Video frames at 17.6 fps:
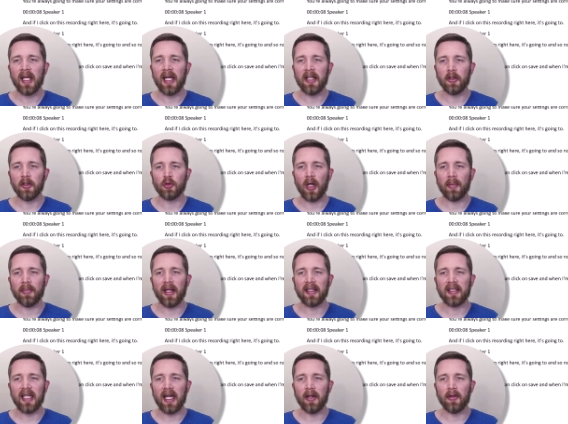and you'll drop
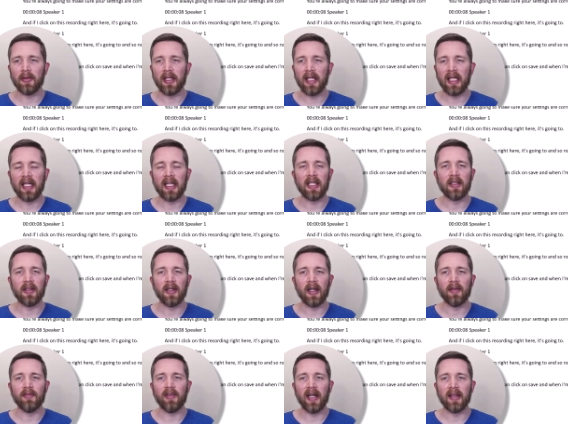that down and
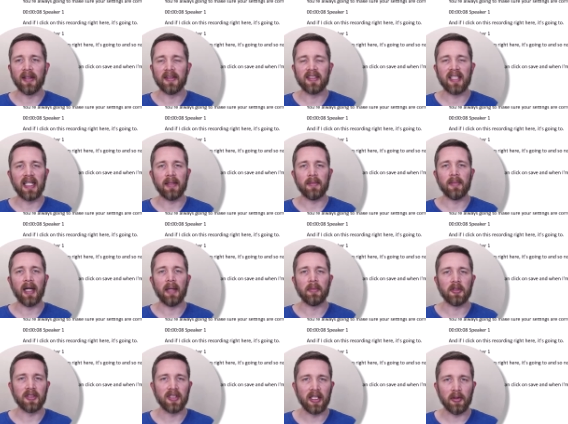find the same
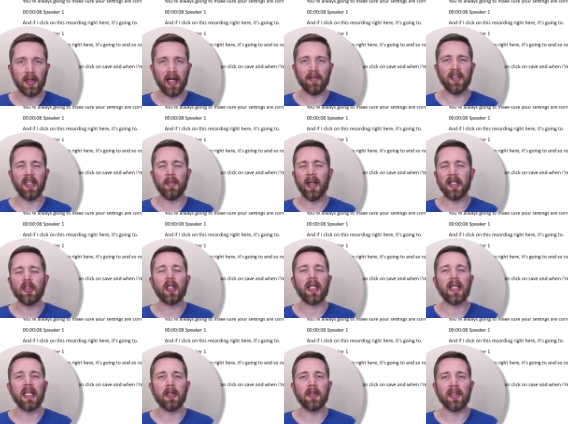options that you have here. It might look
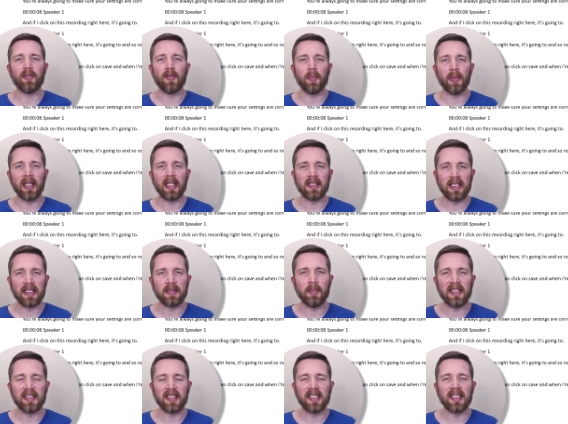a little different, but it's
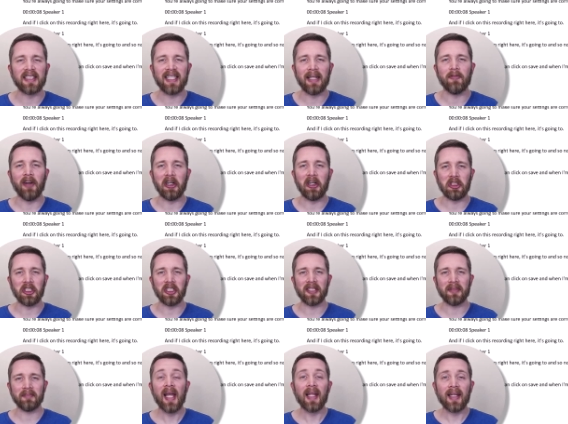basically the same
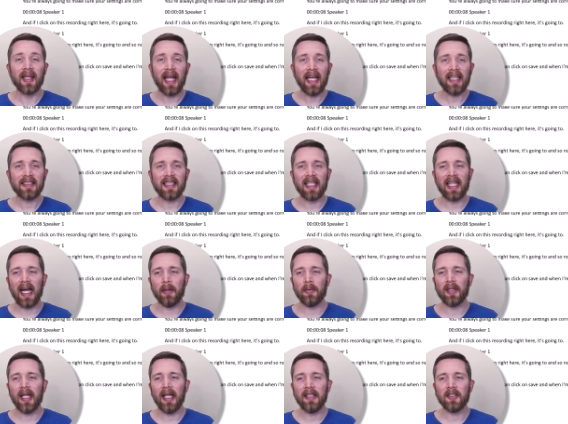functions. Lastly, I
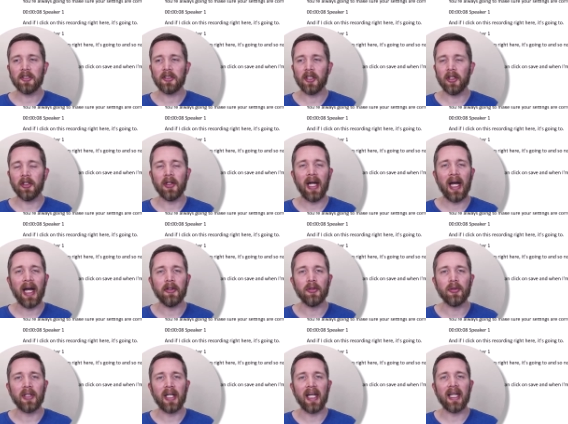would like to show you how
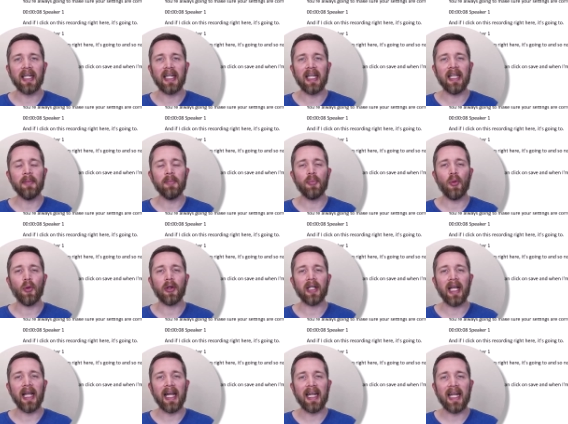you can
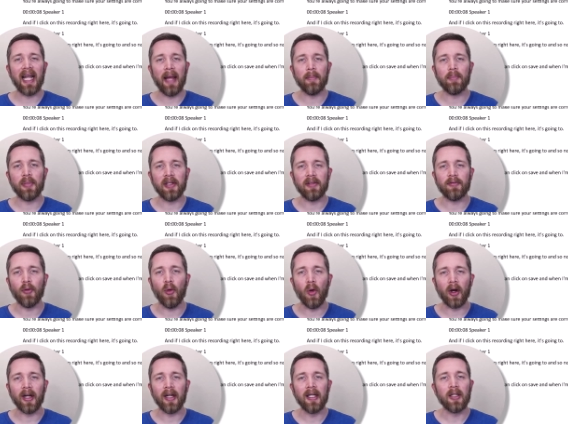import an
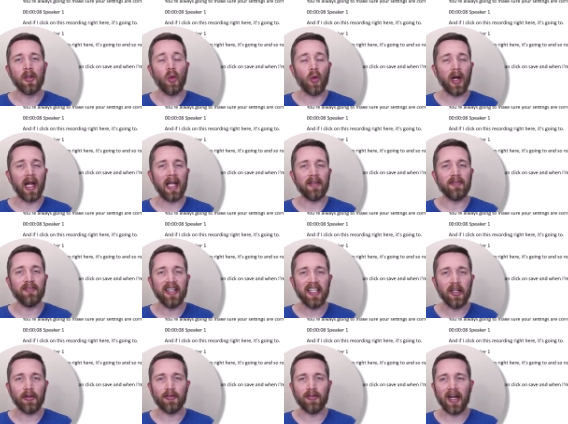MP4 or a
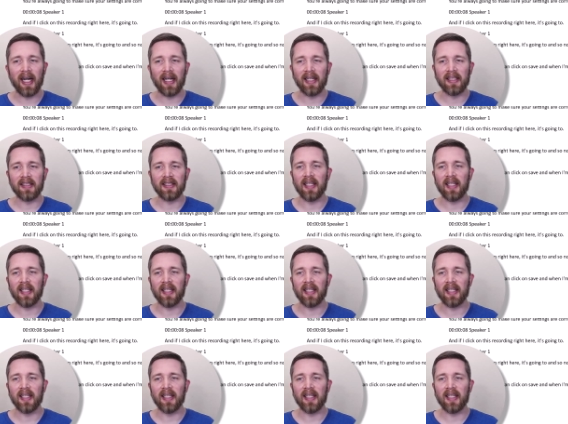video file into